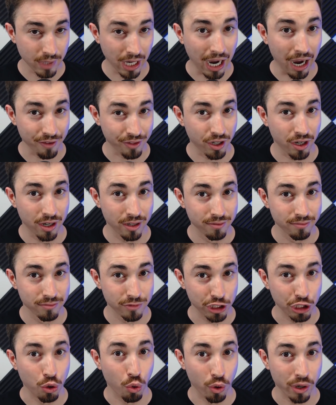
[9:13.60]
I thought
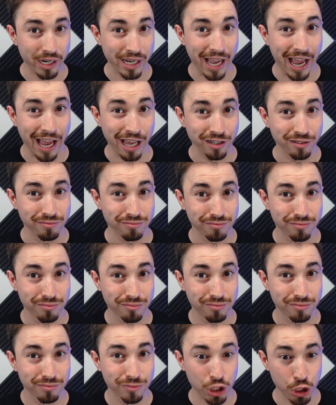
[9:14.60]
Ja'Cory had
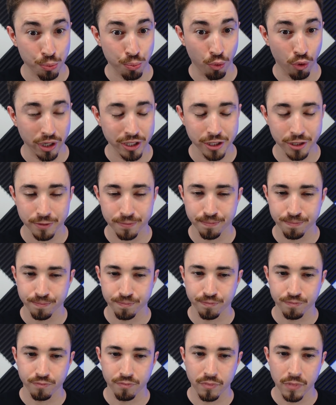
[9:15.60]
2 points.
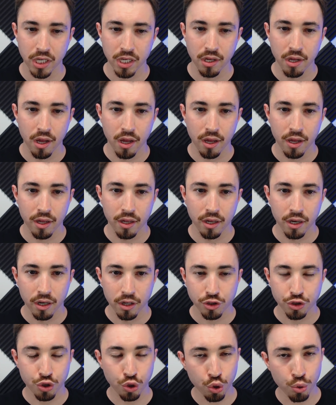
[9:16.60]

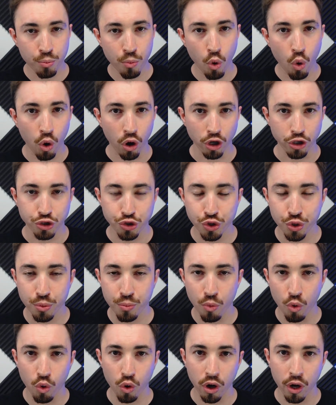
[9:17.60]
Two
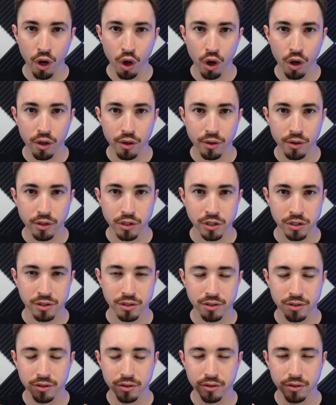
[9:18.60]
more
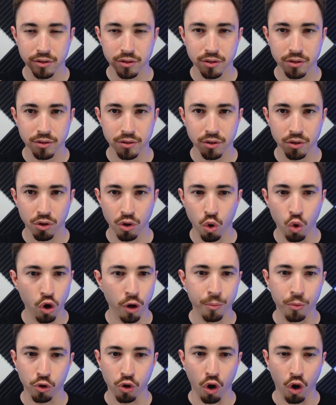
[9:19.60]
just
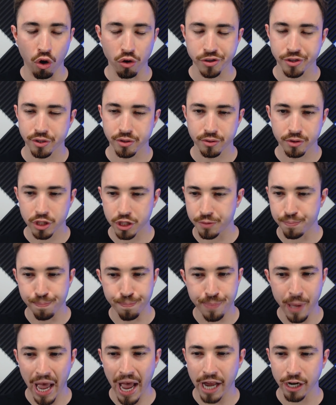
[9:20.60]
horrible calls,
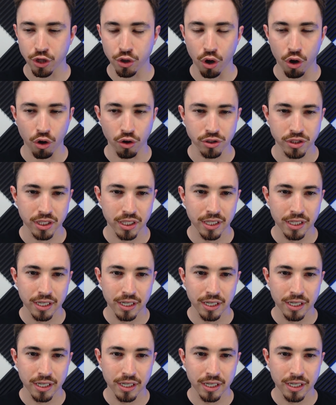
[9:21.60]
just bad calls.